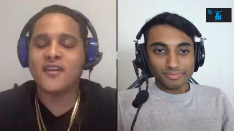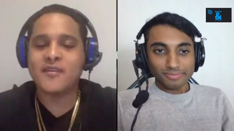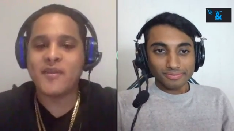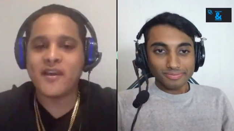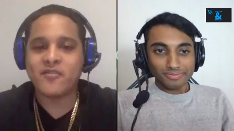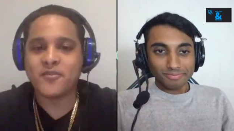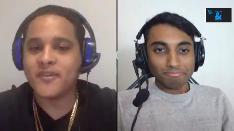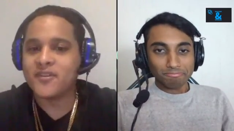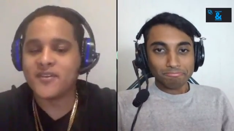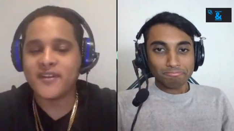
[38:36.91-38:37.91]
Speaker 1: in the bathroom
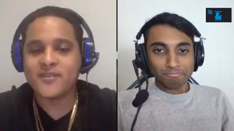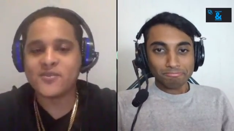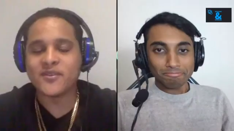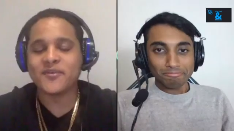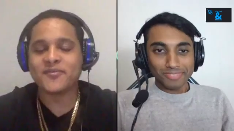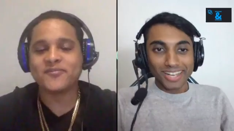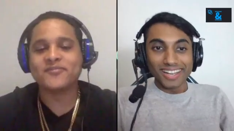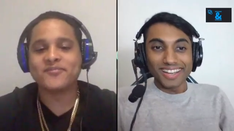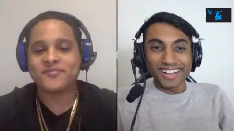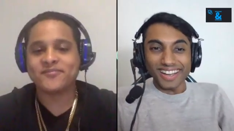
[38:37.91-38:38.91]
the other day. So.
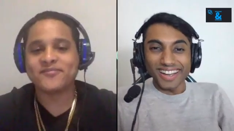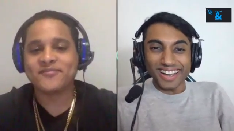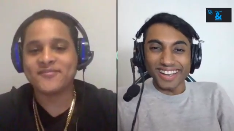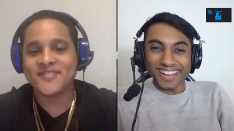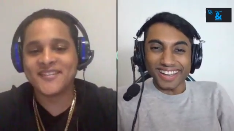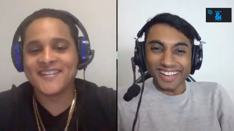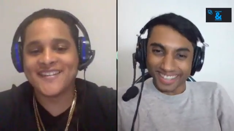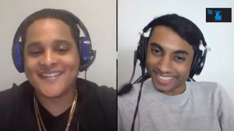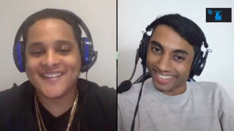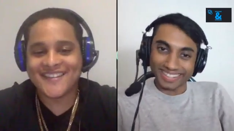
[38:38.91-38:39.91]

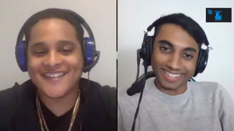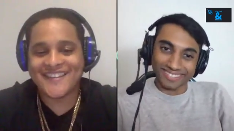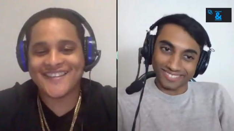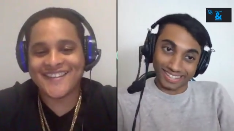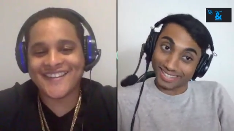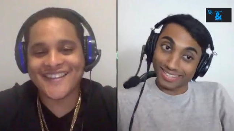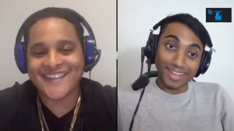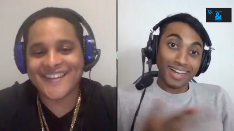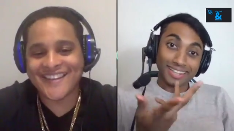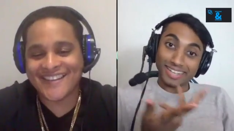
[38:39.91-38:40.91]
I like it, man.
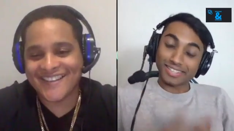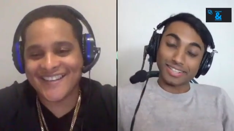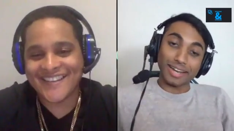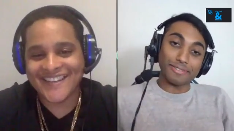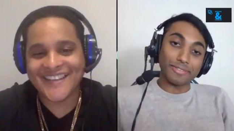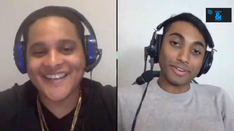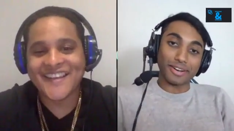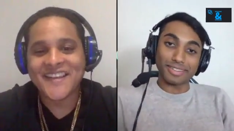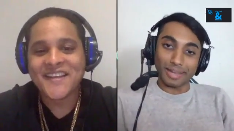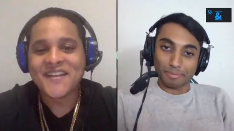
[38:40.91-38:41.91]
That's good. I've never
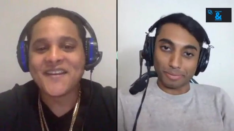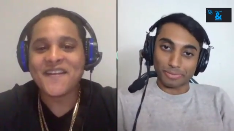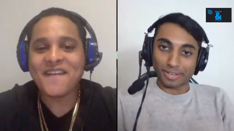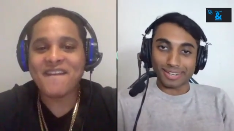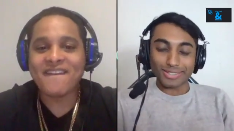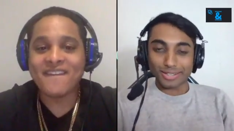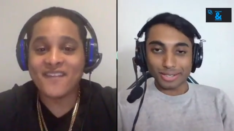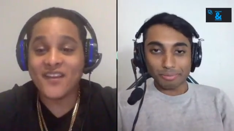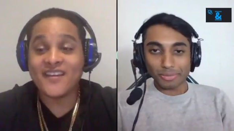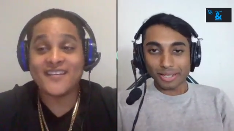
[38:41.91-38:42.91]
heard that before, actually.
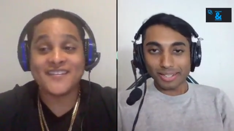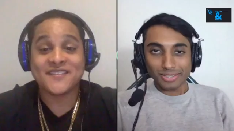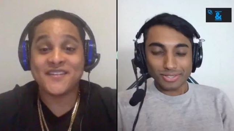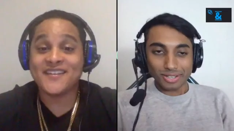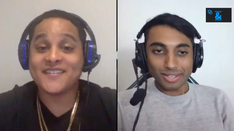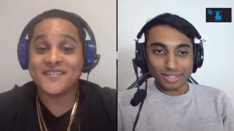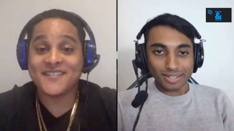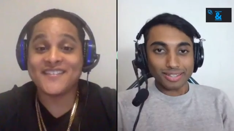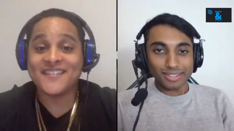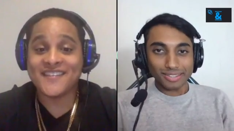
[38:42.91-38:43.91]
Speaker 2: It
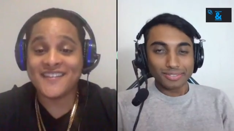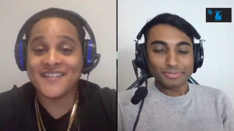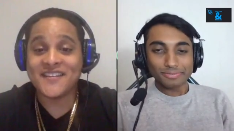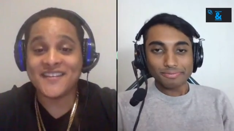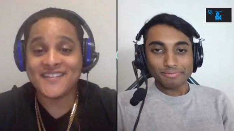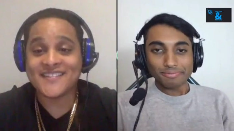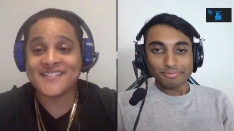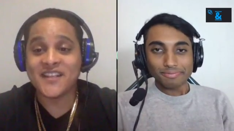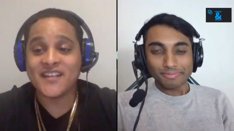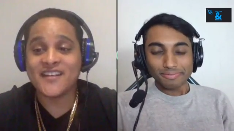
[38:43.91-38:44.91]

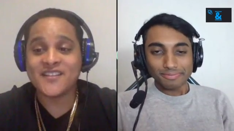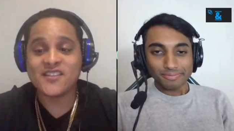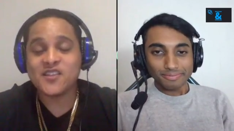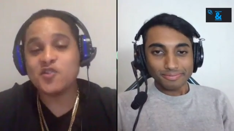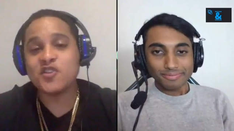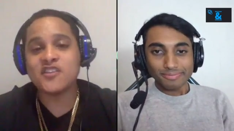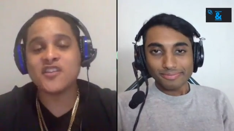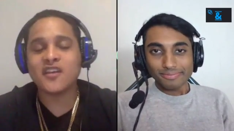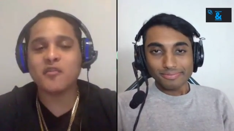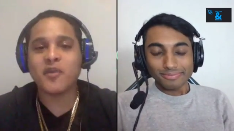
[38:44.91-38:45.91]
is. You just
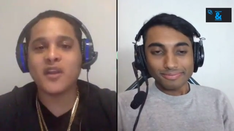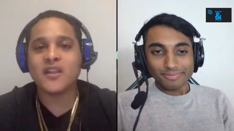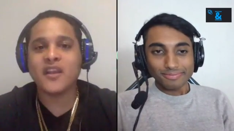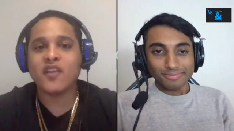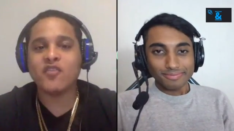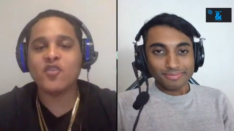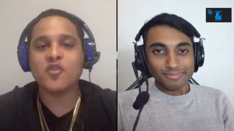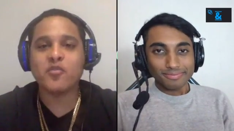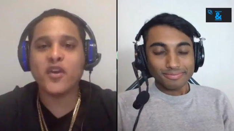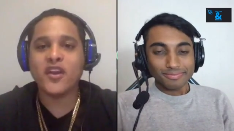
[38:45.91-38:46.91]
think about it. Like, if you
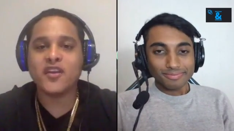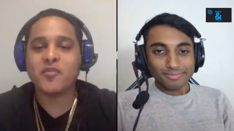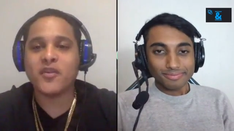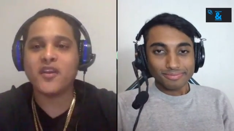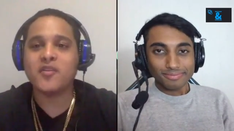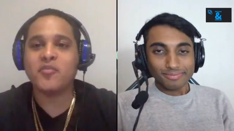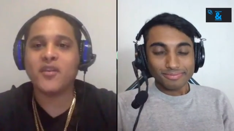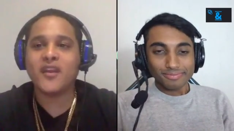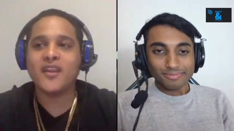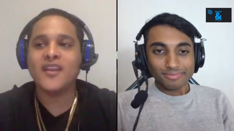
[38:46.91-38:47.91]
complain,
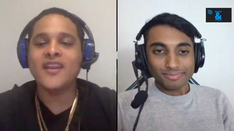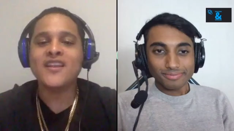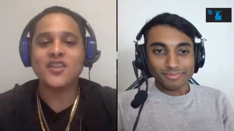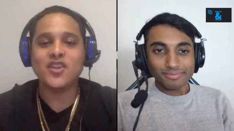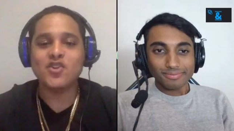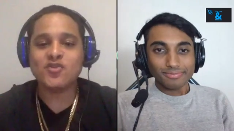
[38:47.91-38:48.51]
then you